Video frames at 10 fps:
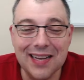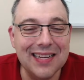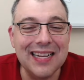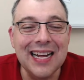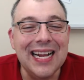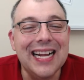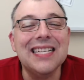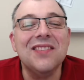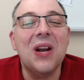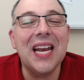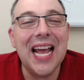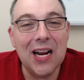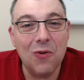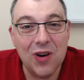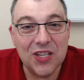It, it's a
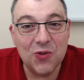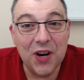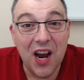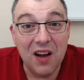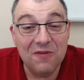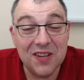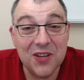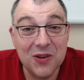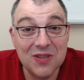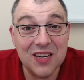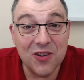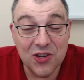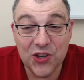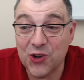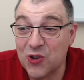language we often use in our
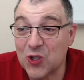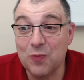church,